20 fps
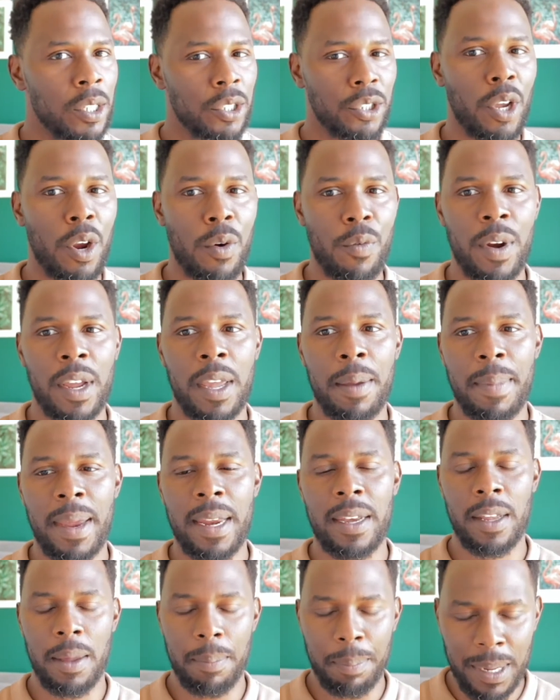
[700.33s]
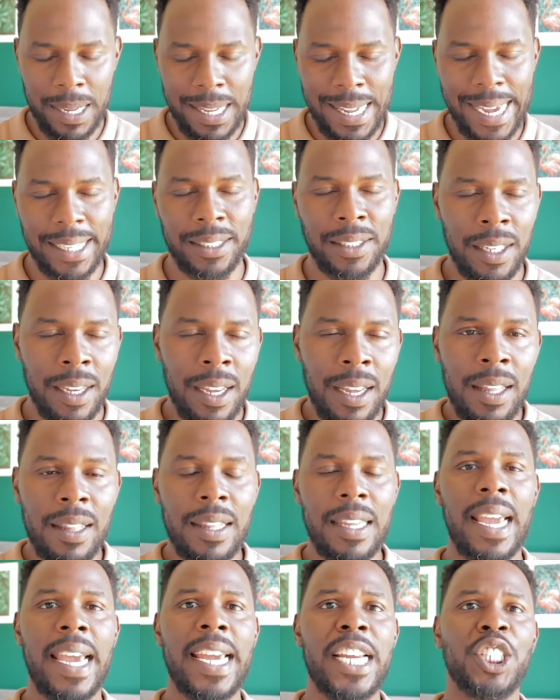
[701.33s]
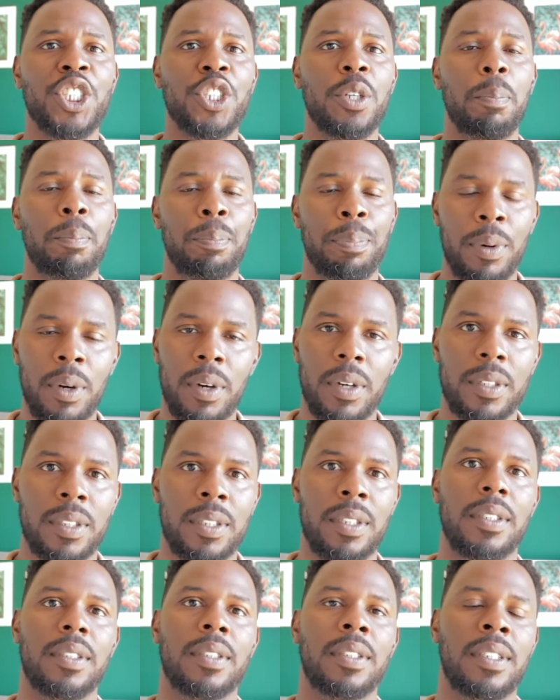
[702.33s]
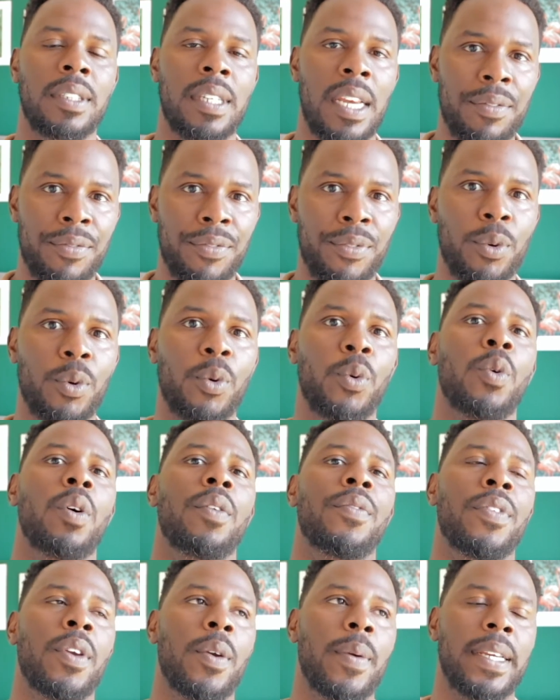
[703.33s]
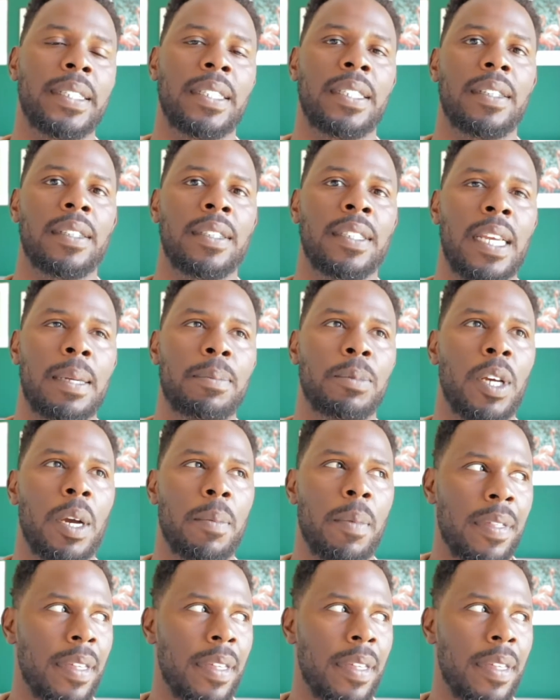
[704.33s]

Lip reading: Don't recommend it. But yes, the agent booked several viewings at the same time.